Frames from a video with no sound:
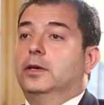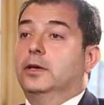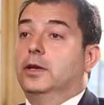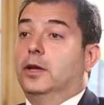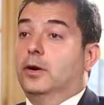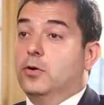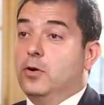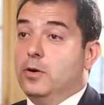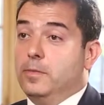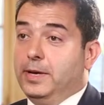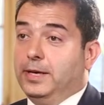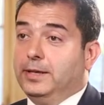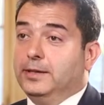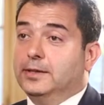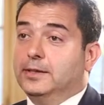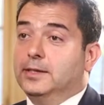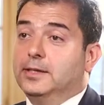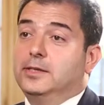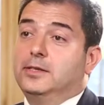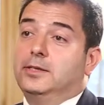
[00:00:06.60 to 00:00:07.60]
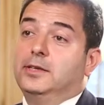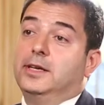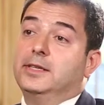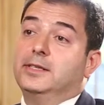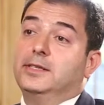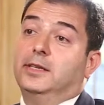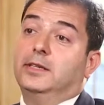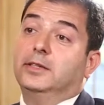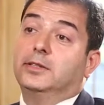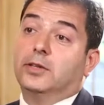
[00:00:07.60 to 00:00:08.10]
Glaucoma is
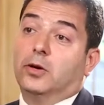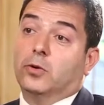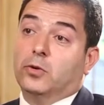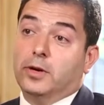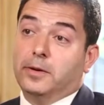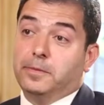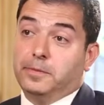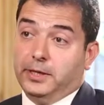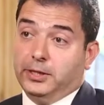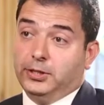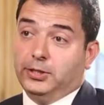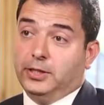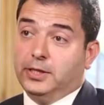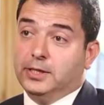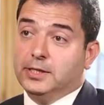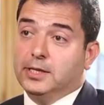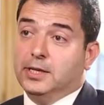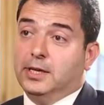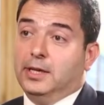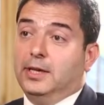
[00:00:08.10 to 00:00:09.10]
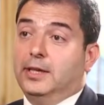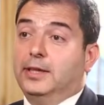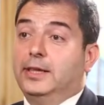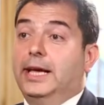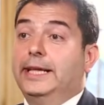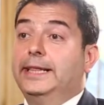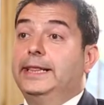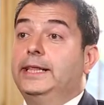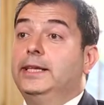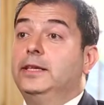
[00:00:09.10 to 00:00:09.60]
raised intraocular pressures
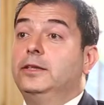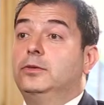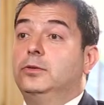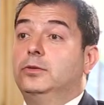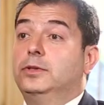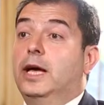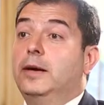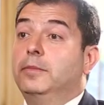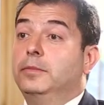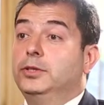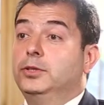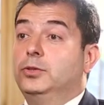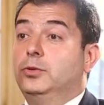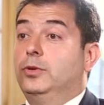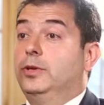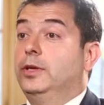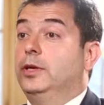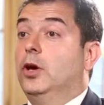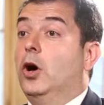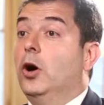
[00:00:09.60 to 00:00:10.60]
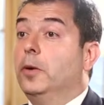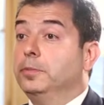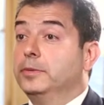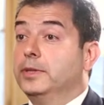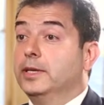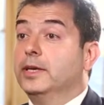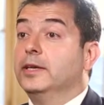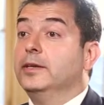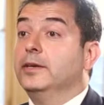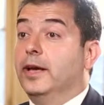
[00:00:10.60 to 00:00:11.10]
that lead to damage to the
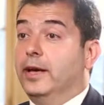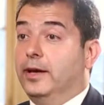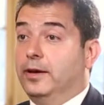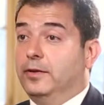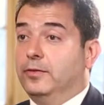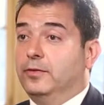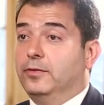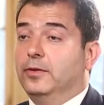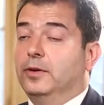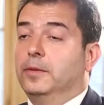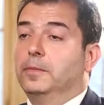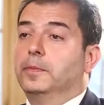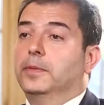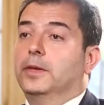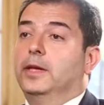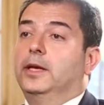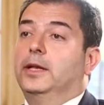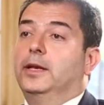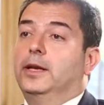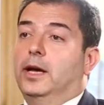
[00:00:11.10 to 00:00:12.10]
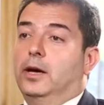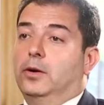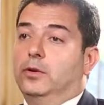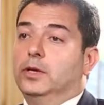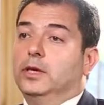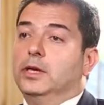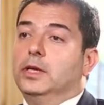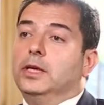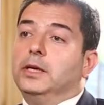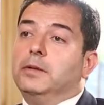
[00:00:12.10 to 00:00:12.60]
optic nerve.
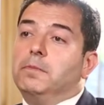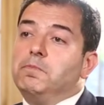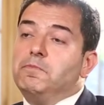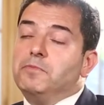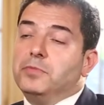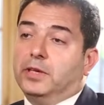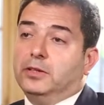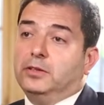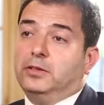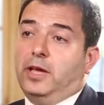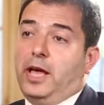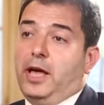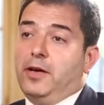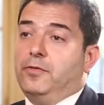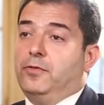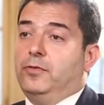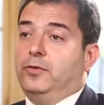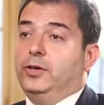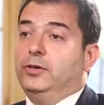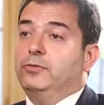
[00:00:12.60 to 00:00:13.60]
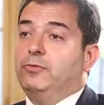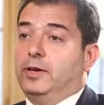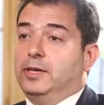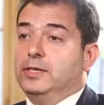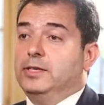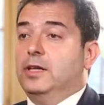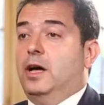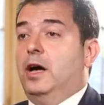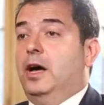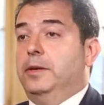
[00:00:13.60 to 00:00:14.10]
Now, not every
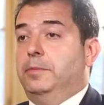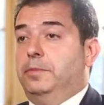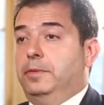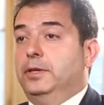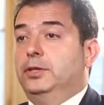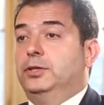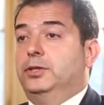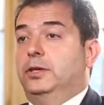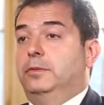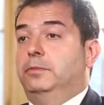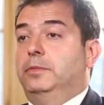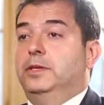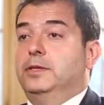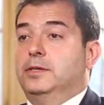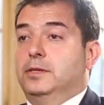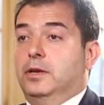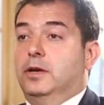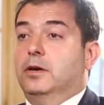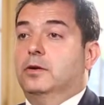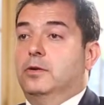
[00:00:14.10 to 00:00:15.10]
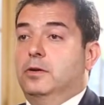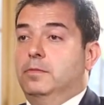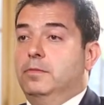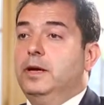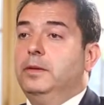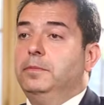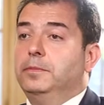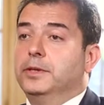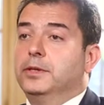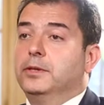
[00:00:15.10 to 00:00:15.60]
raised eye pressure means
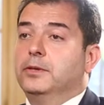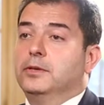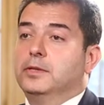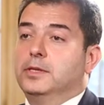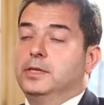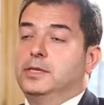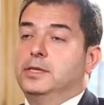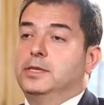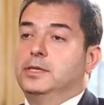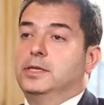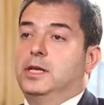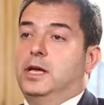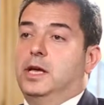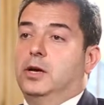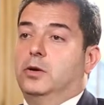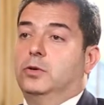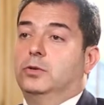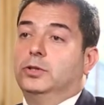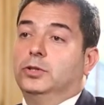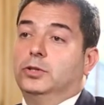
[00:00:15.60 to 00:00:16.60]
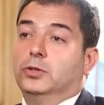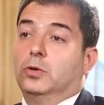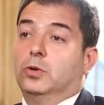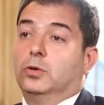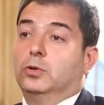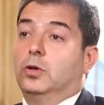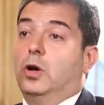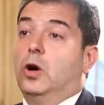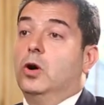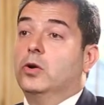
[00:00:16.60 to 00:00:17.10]
glaucoma because this is a condition
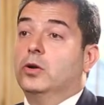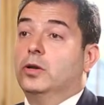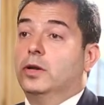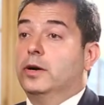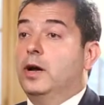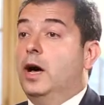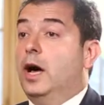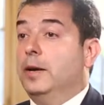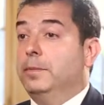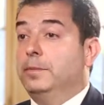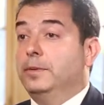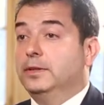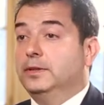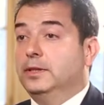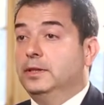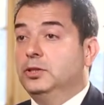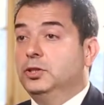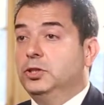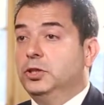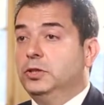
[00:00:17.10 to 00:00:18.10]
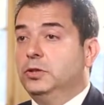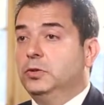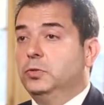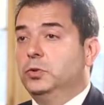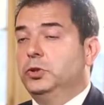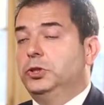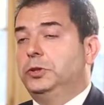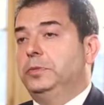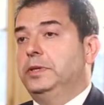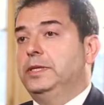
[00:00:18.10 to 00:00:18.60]
called ocular hypertension,
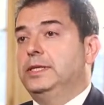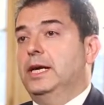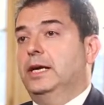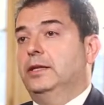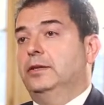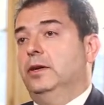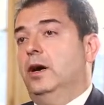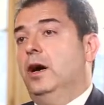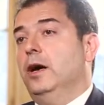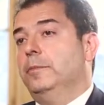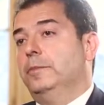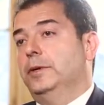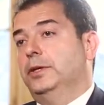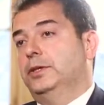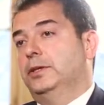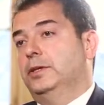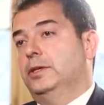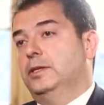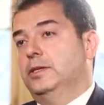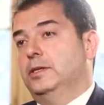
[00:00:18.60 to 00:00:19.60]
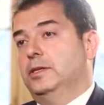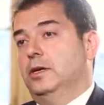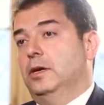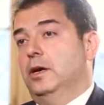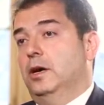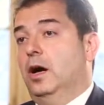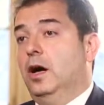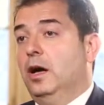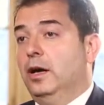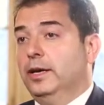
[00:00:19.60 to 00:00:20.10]
which means that the eye pressure is uh,
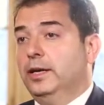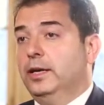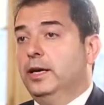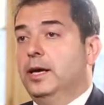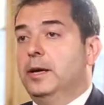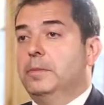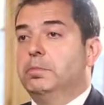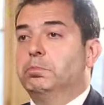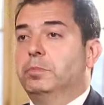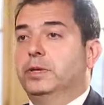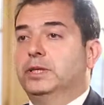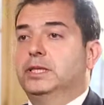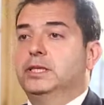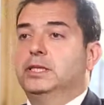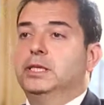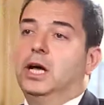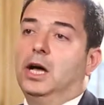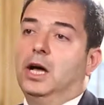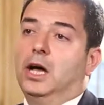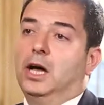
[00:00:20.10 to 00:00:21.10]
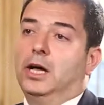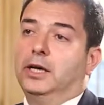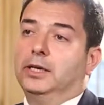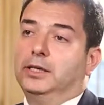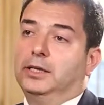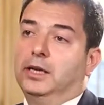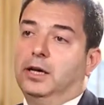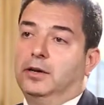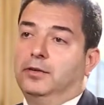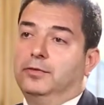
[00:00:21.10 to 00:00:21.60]
high, but it's not high
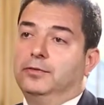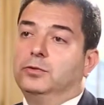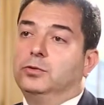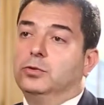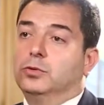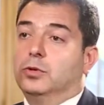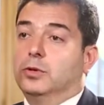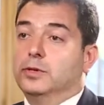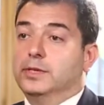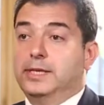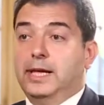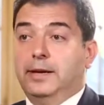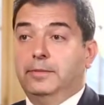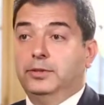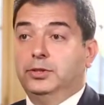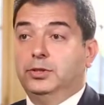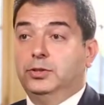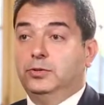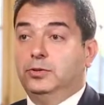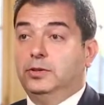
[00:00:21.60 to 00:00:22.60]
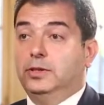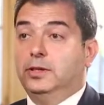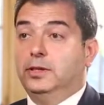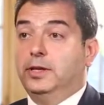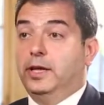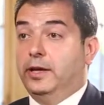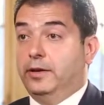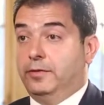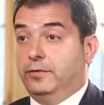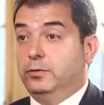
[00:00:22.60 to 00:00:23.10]
enough to cause damage to the
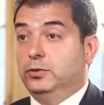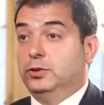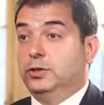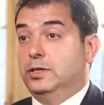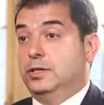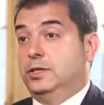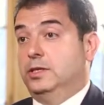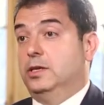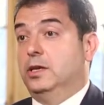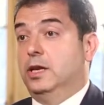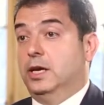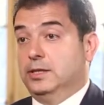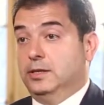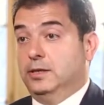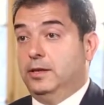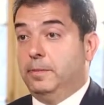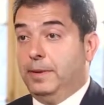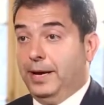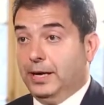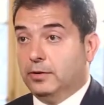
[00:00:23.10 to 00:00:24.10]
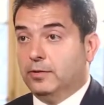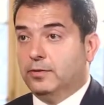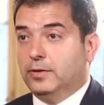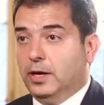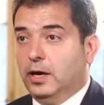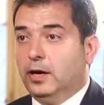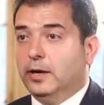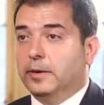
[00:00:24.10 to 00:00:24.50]
nerve, which is, lies in the back of the